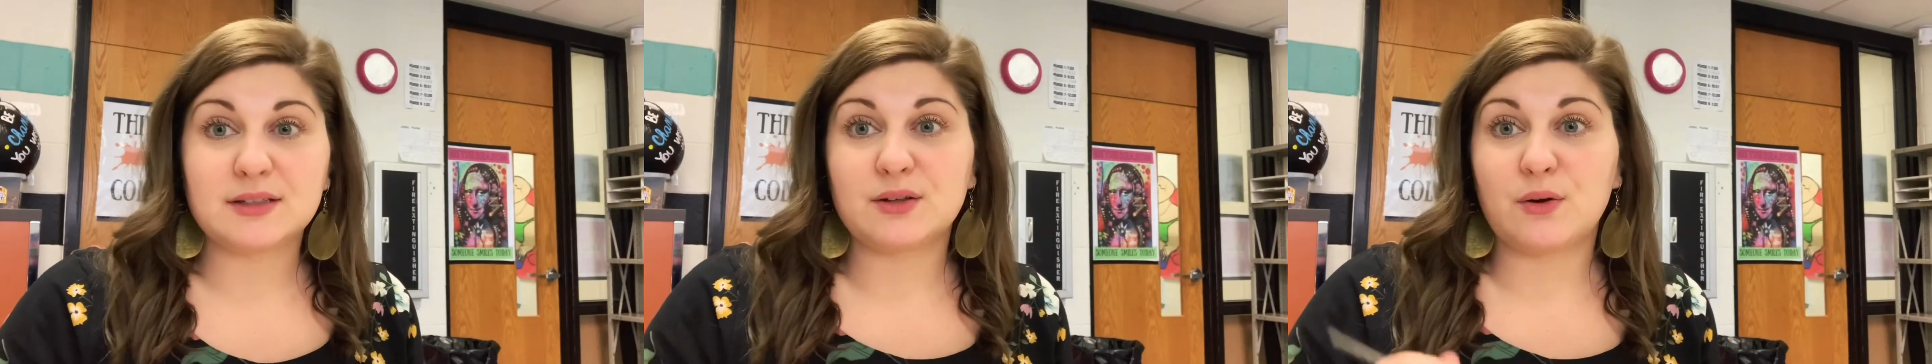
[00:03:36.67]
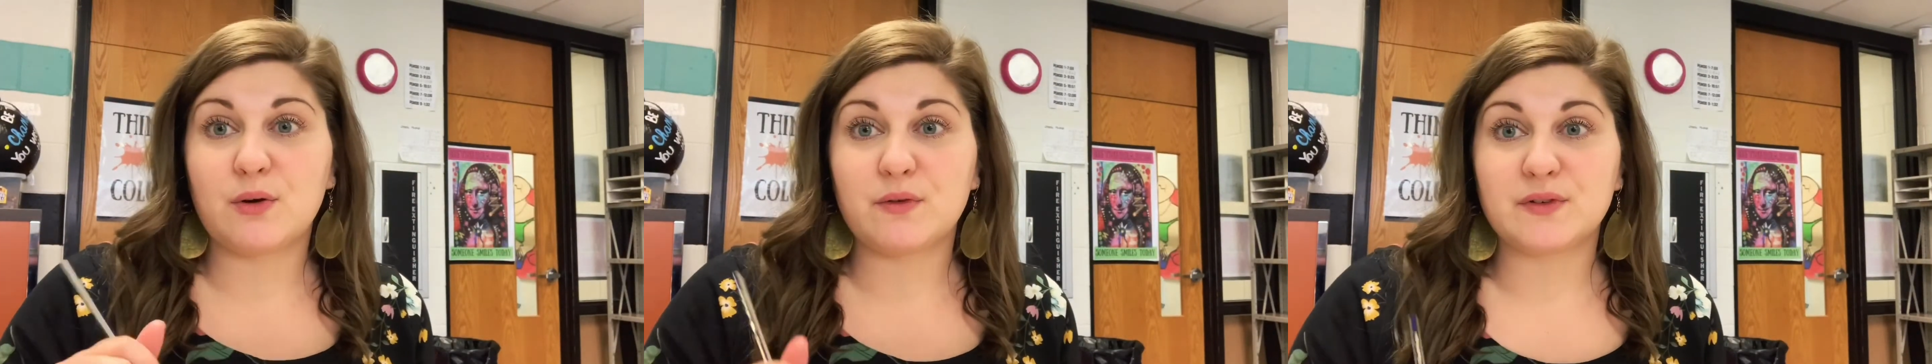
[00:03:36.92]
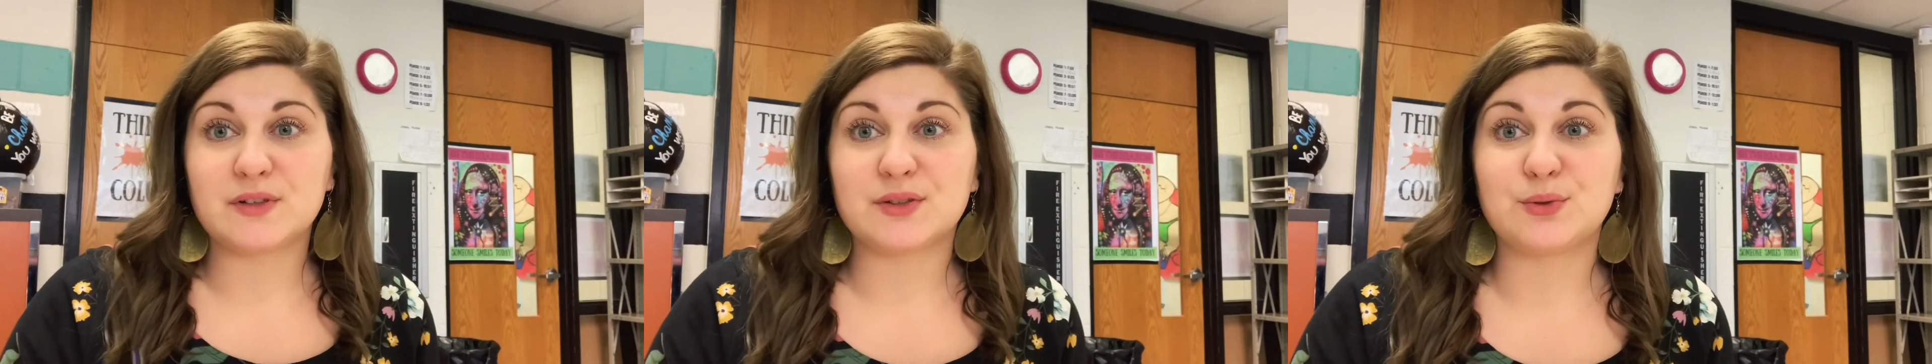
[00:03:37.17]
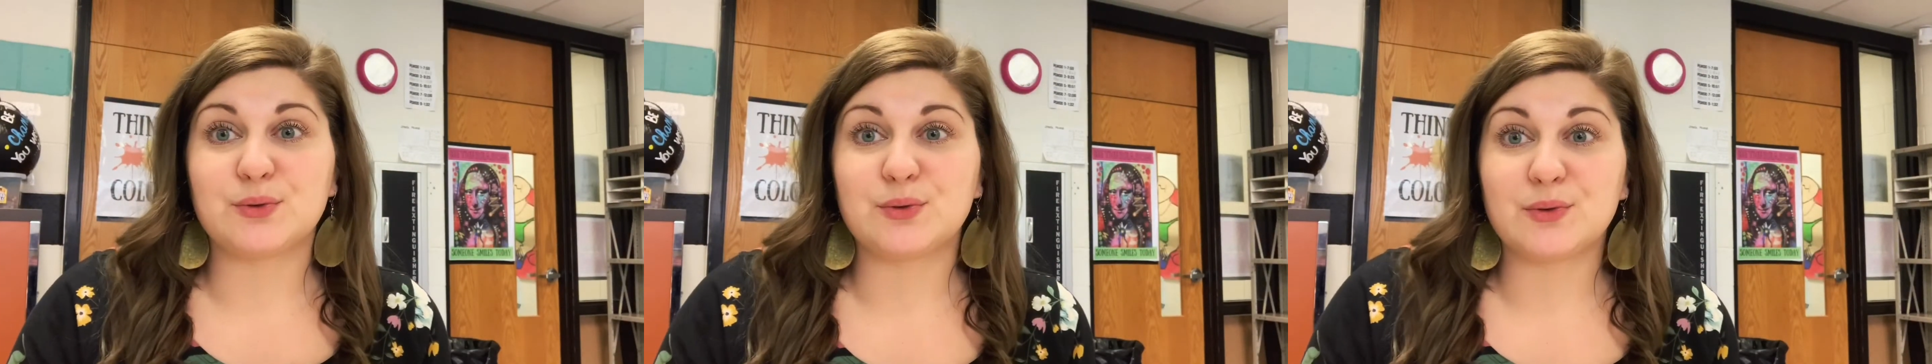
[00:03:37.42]
go over
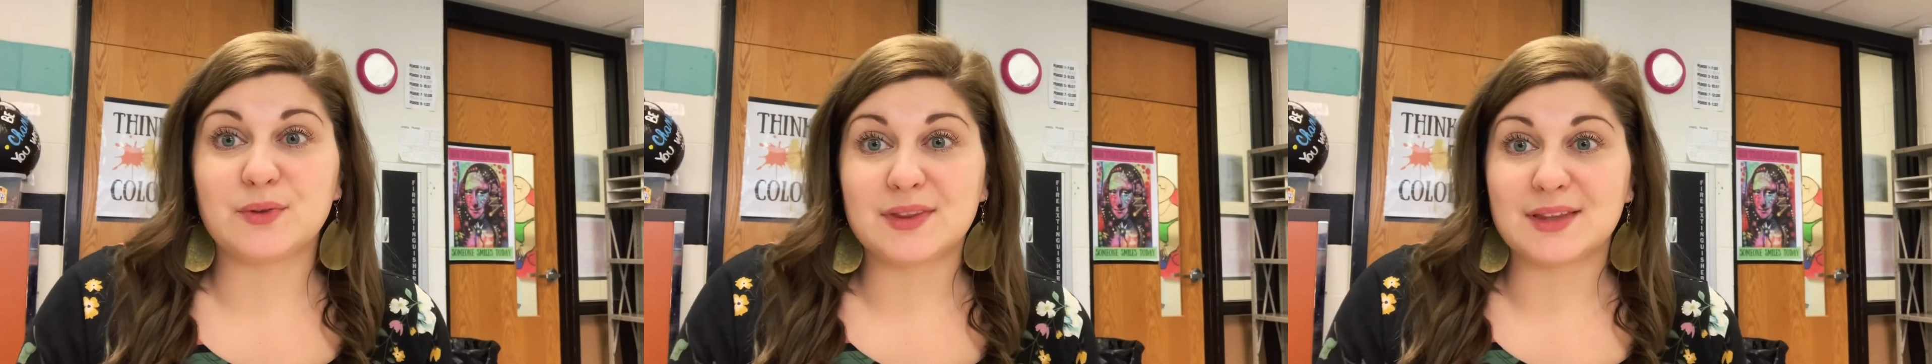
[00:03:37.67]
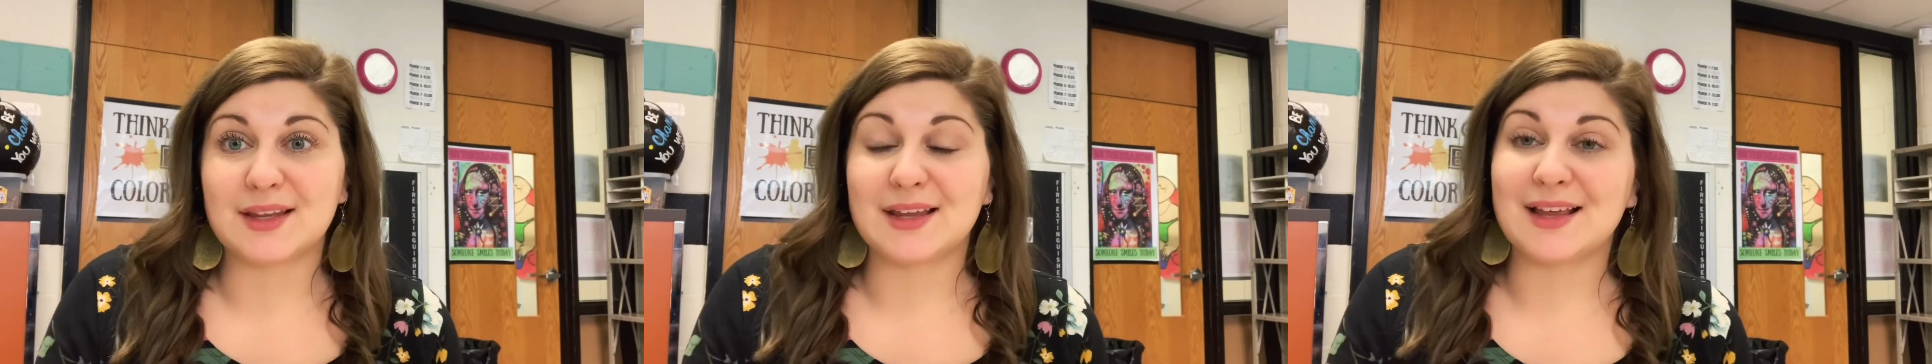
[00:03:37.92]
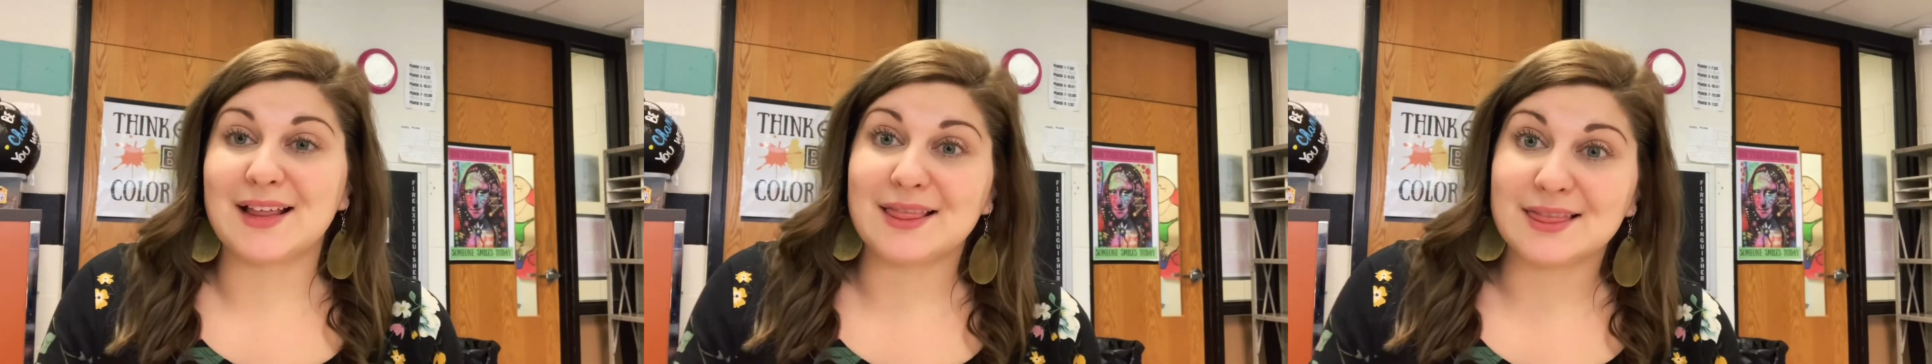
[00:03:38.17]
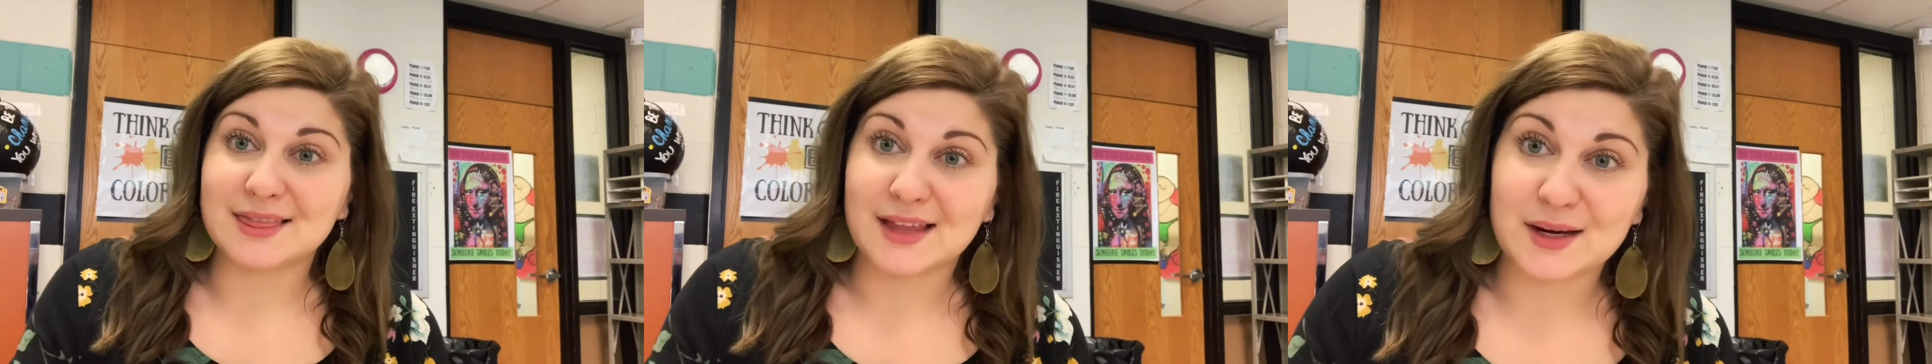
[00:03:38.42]
to the
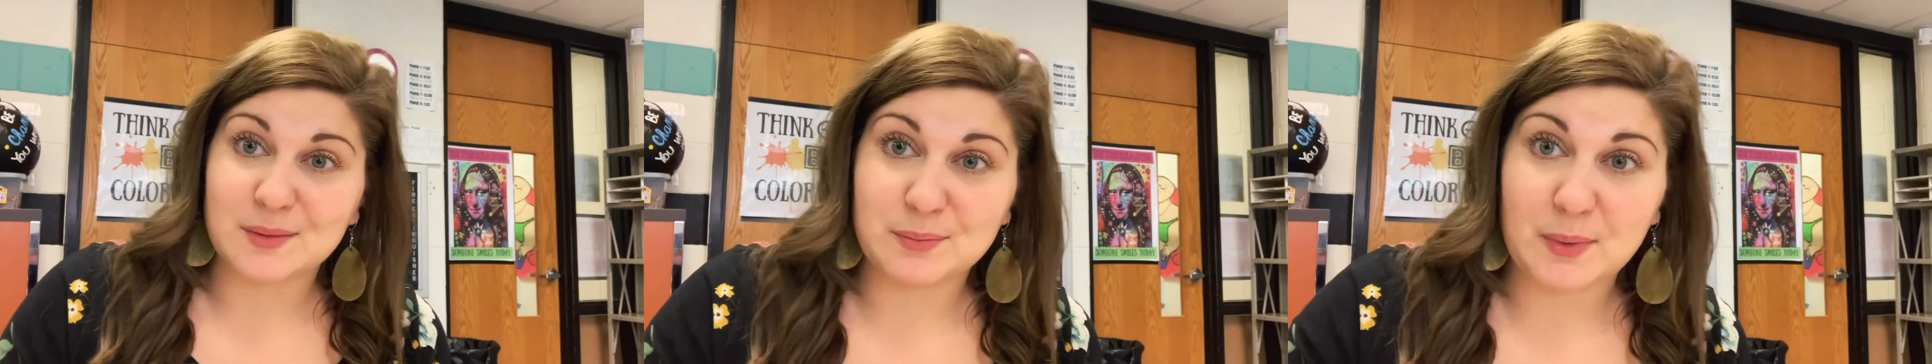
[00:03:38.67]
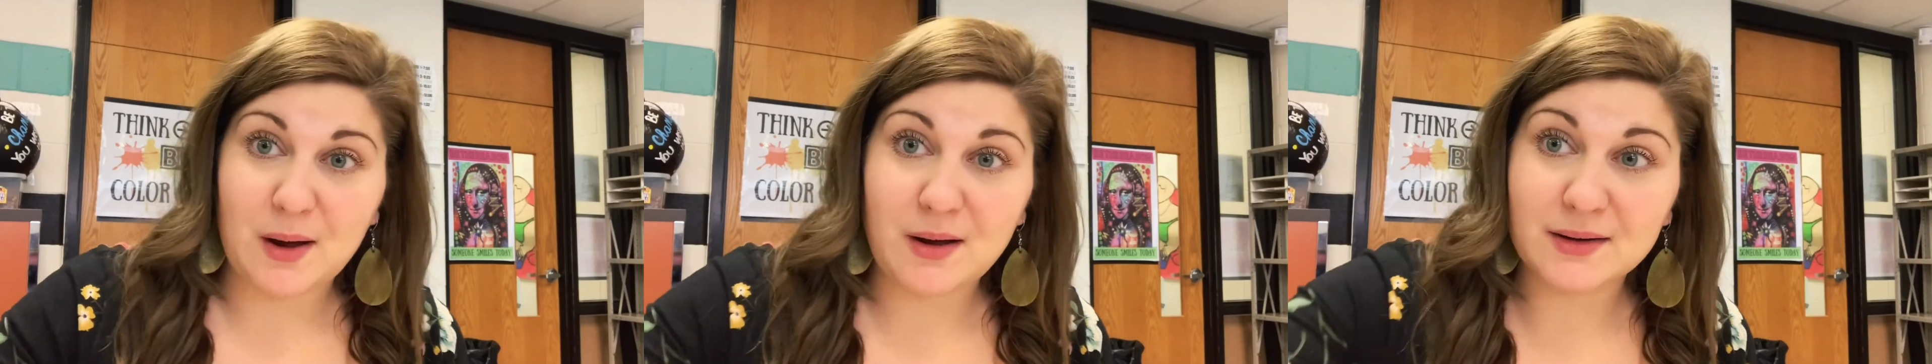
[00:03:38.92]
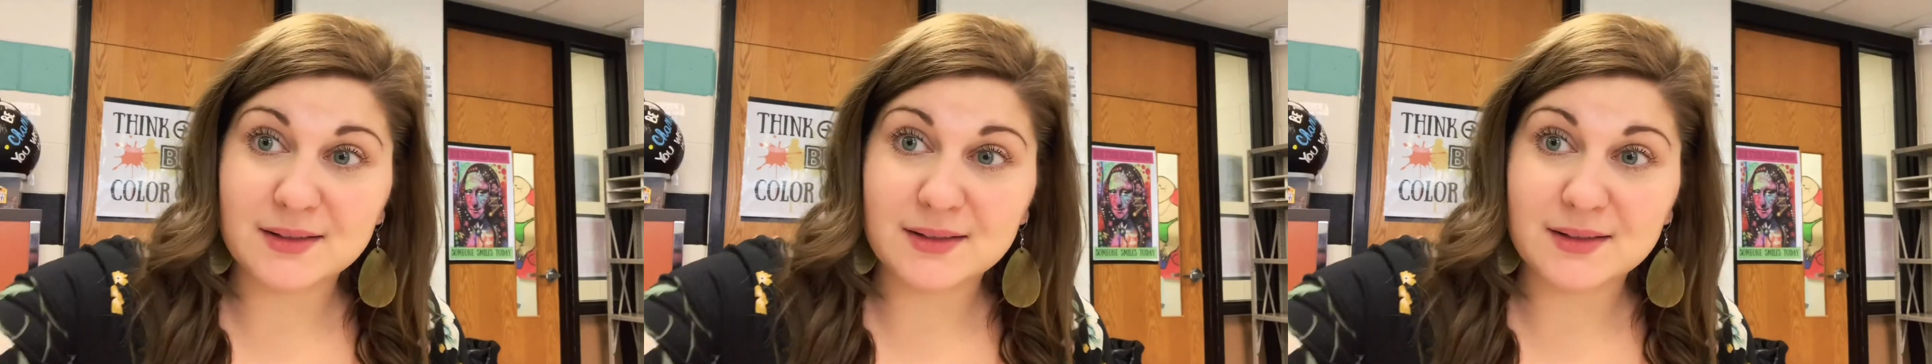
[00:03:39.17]
light box.